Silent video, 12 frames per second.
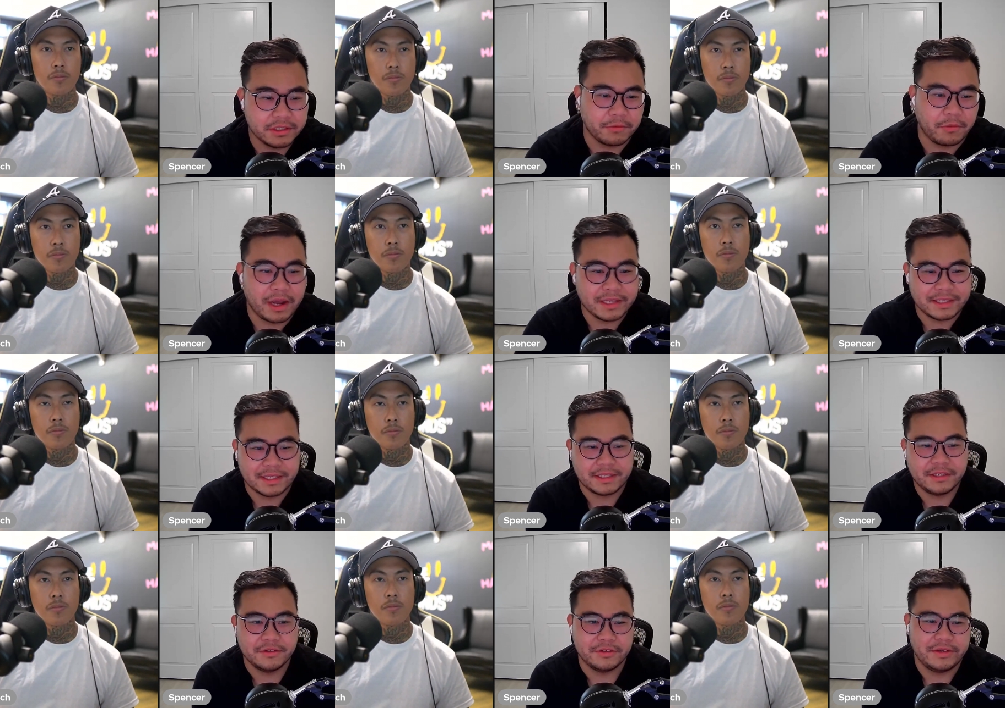Speaker 1: it wisely
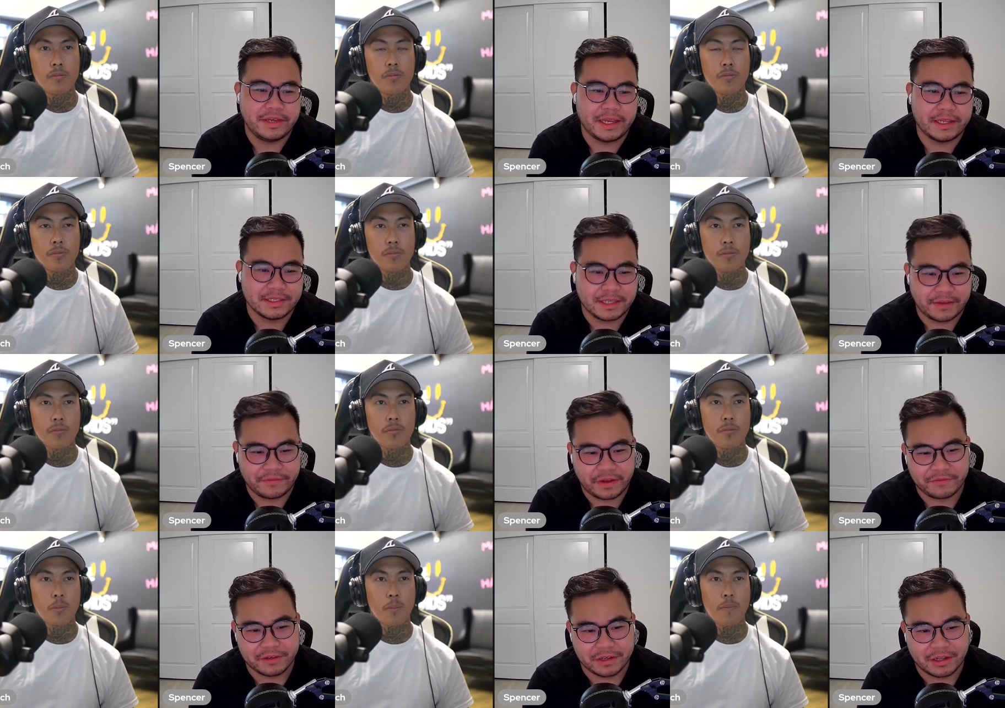too. You can't just have
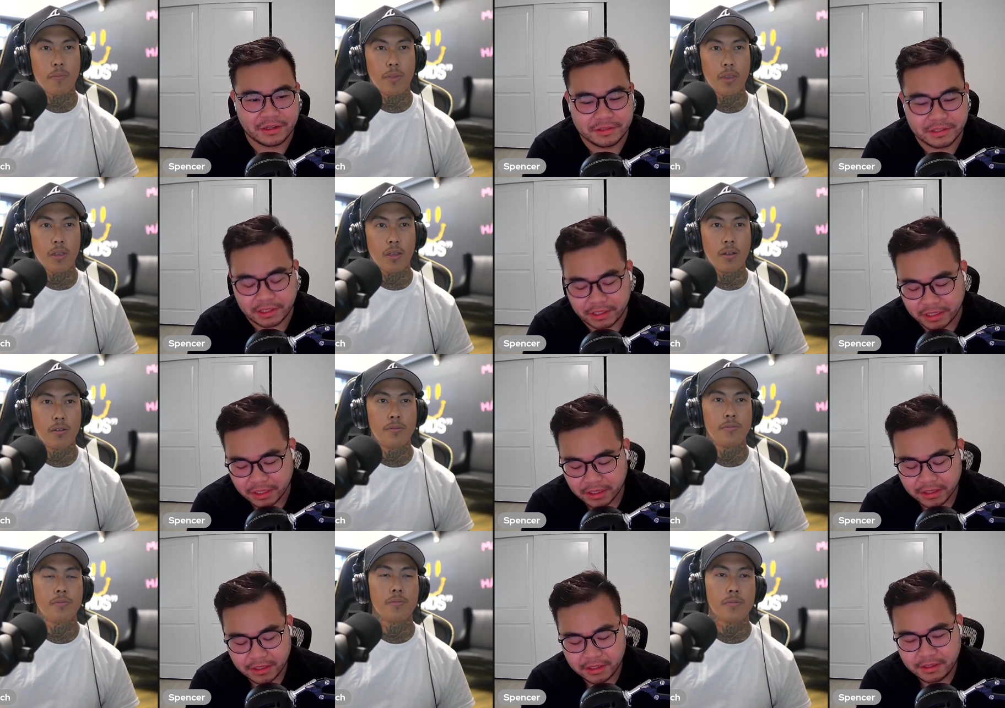$500 and then
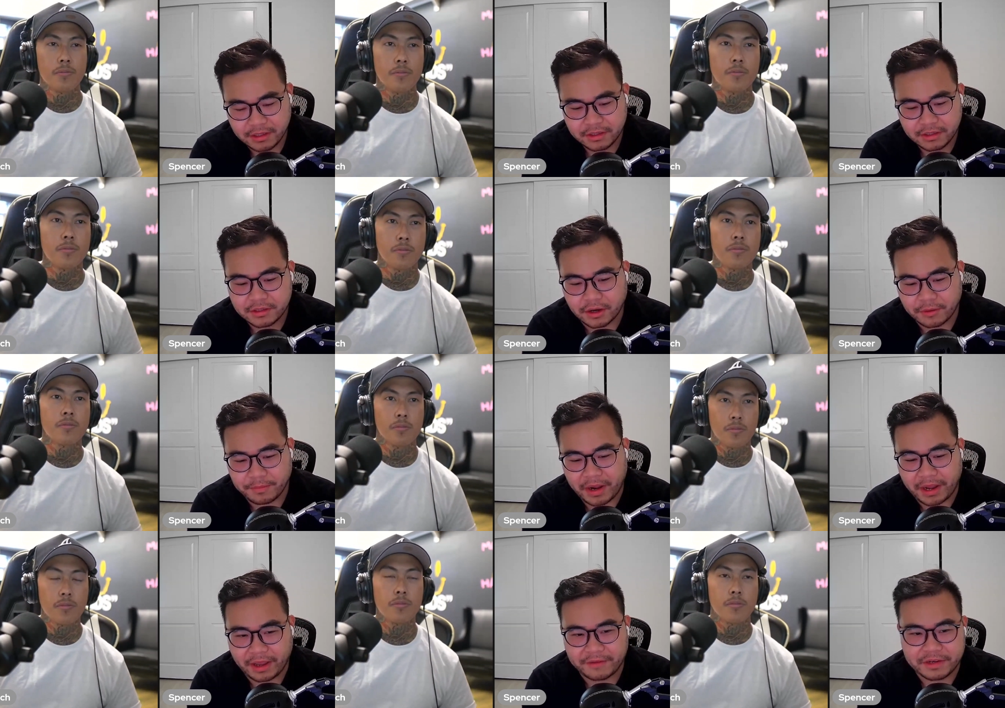start
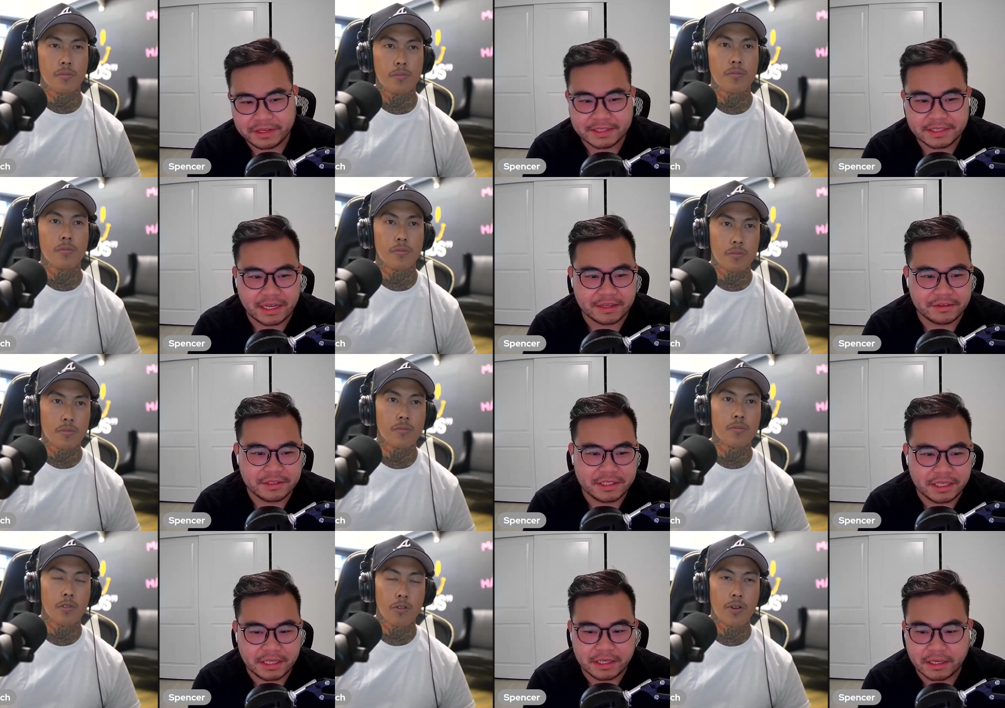buying every design you
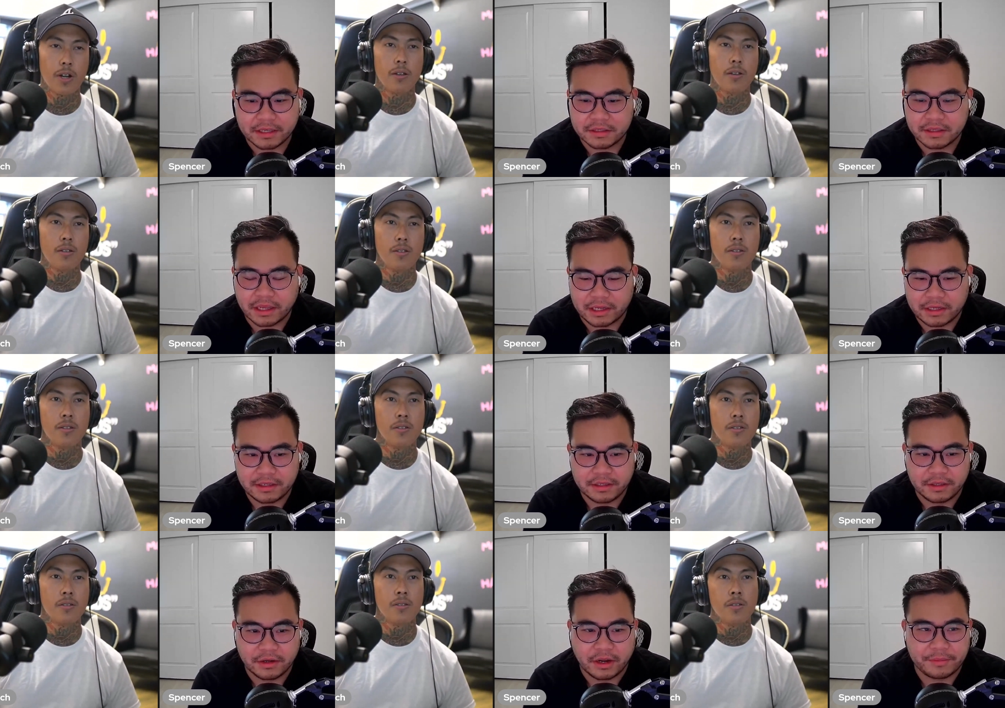see. And like,
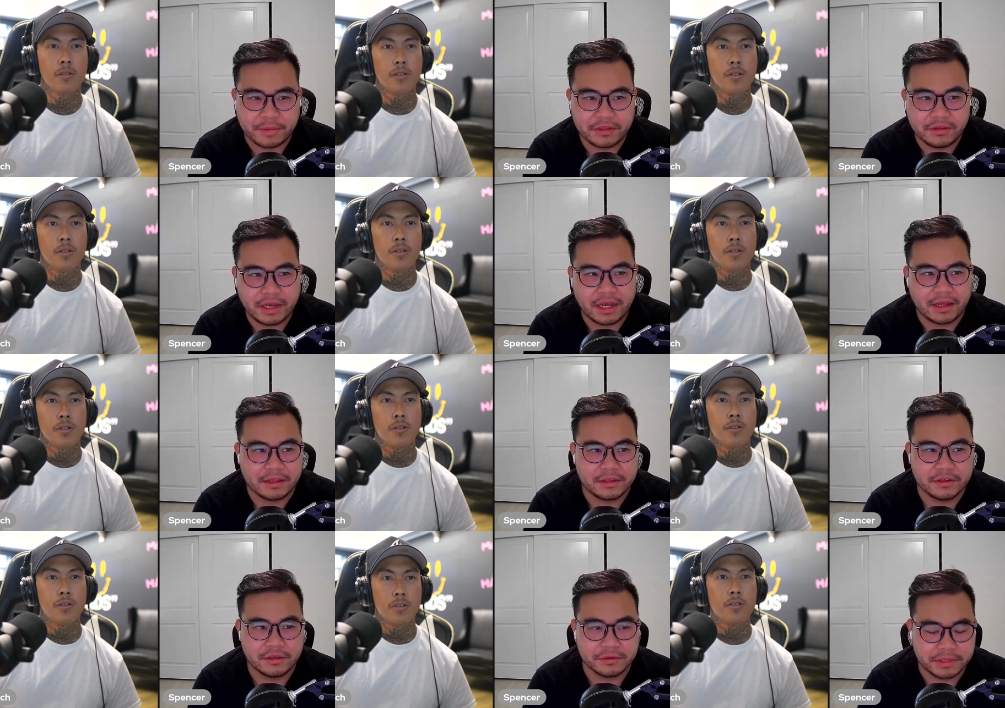you know what I mean? You got
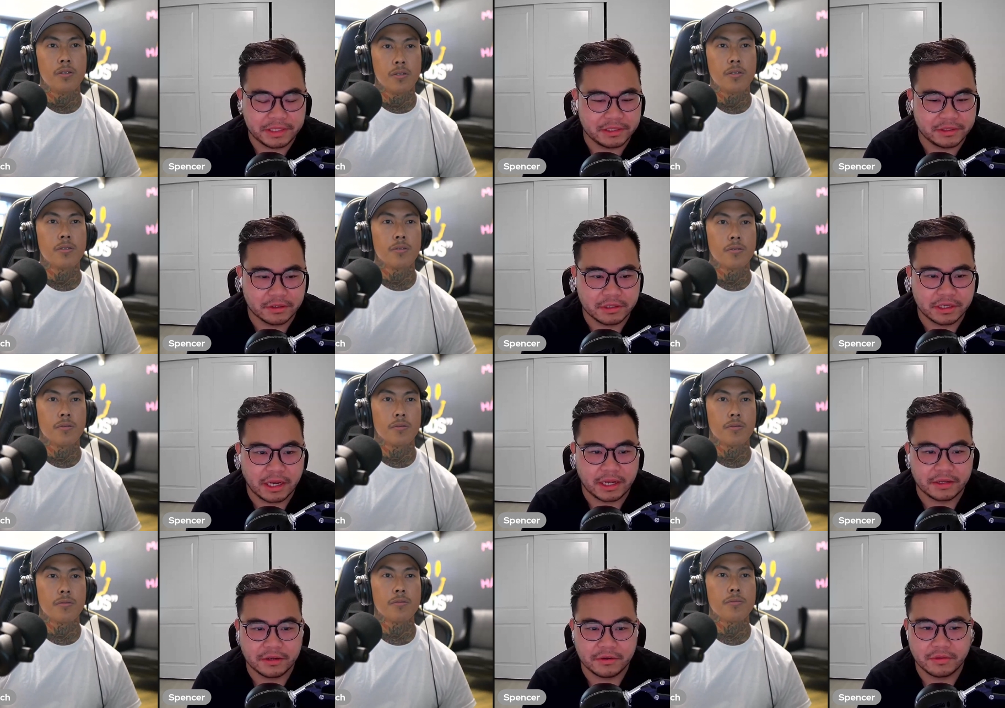to do your research. You
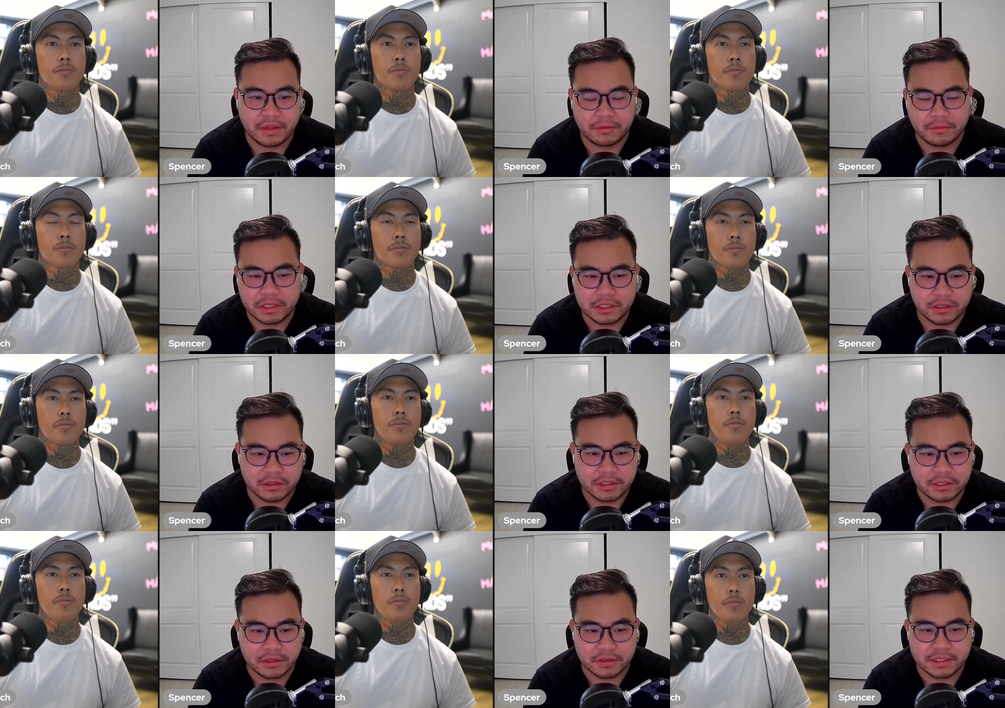got to know like what
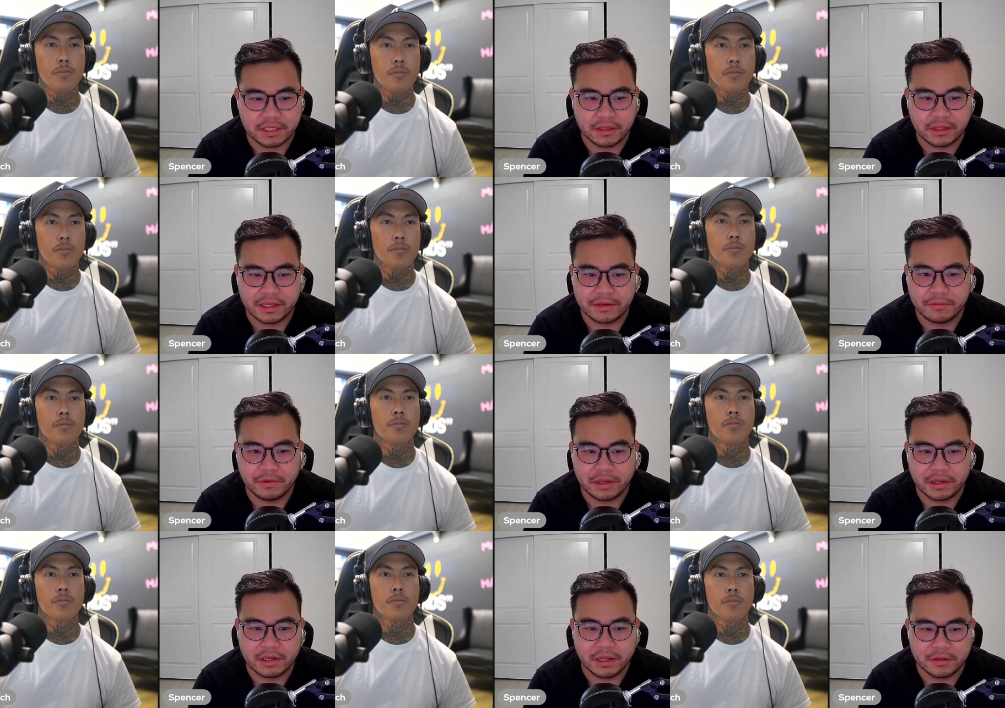shirts are selling,
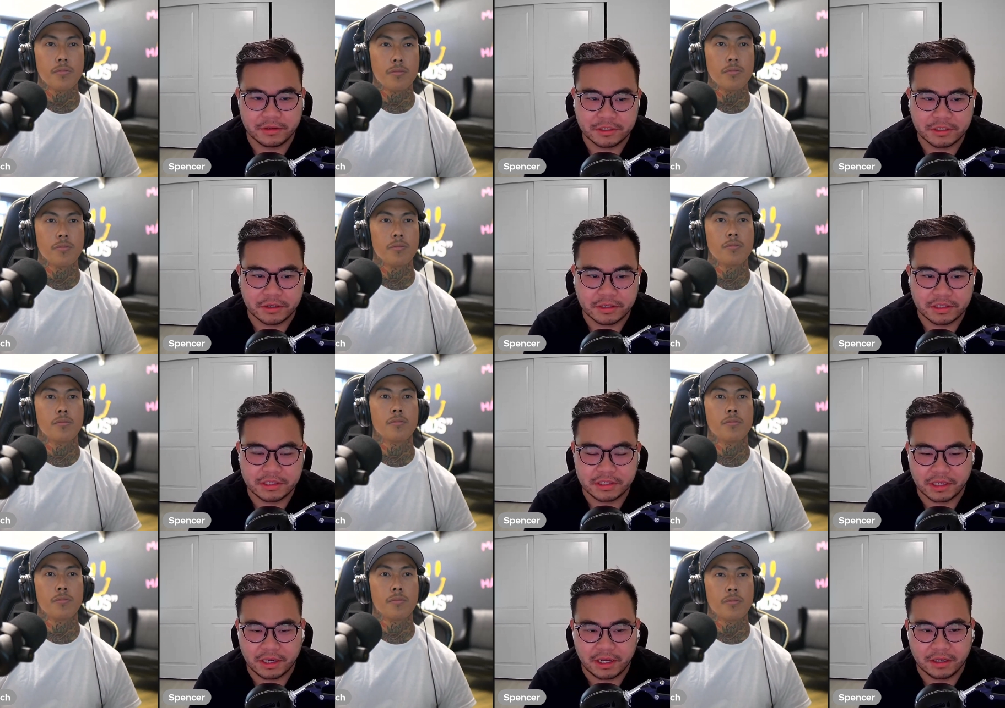what color shirts
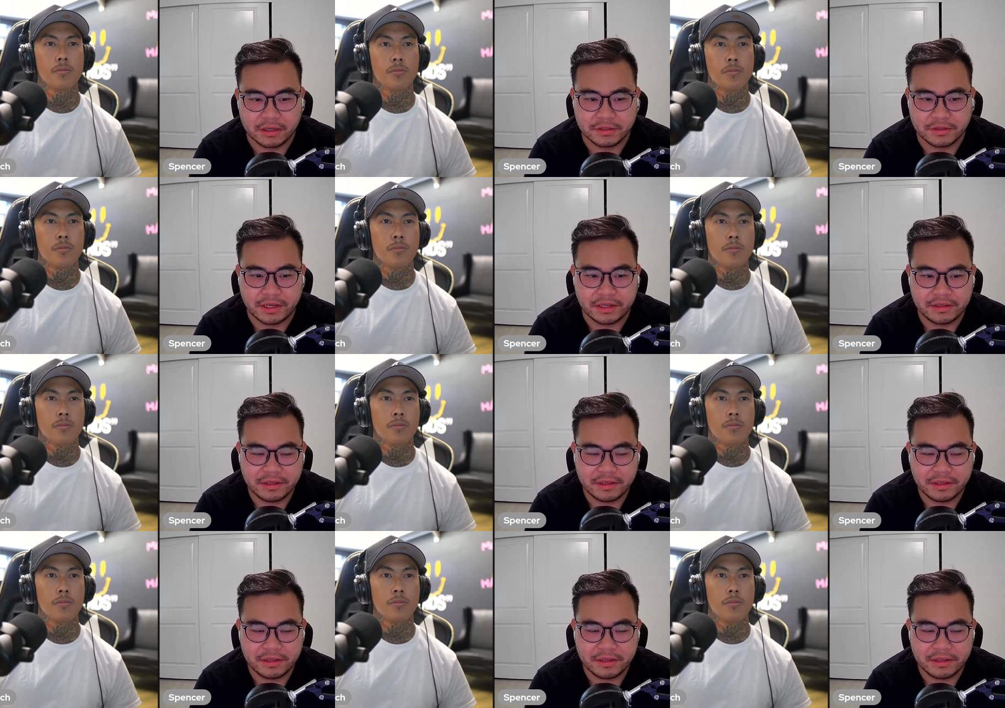you